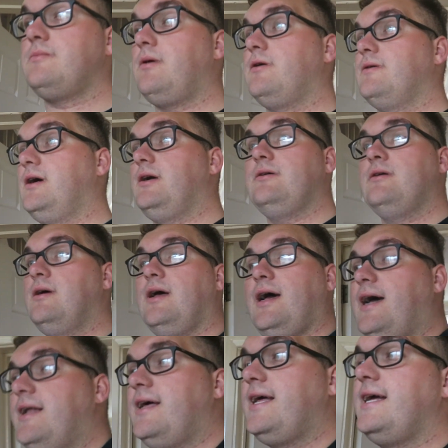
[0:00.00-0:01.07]
tomorrow
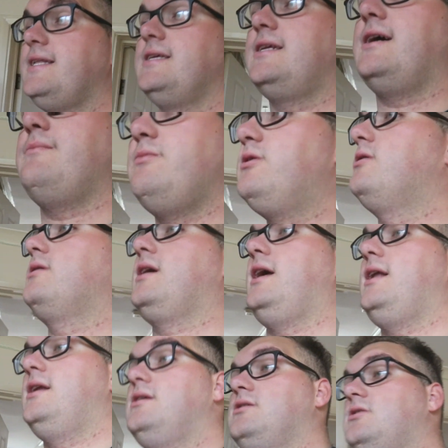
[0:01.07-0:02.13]
and I ended up not
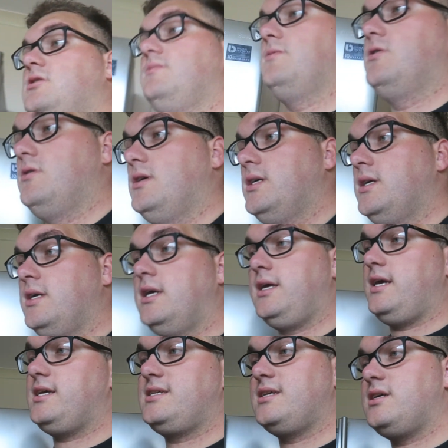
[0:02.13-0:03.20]
getting lunch tomorrow.
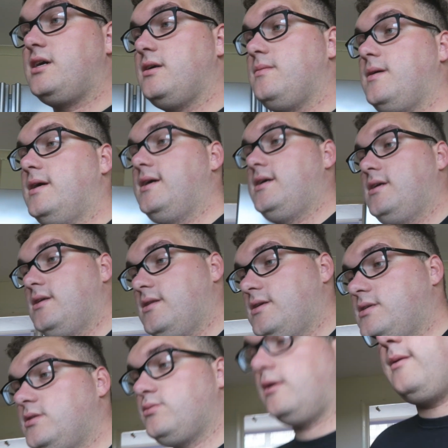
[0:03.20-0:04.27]
It's a nightmare.
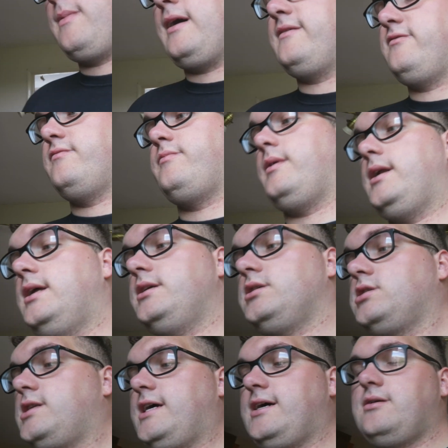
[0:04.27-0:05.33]
This is what I'm having for my
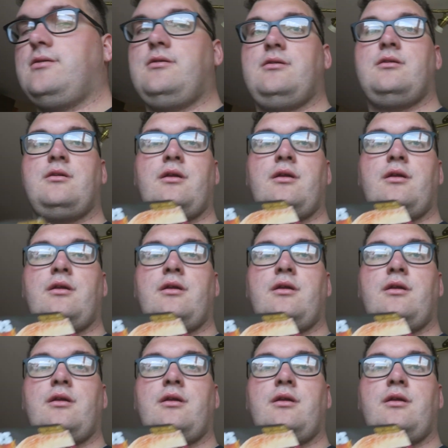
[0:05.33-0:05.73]
lunch now.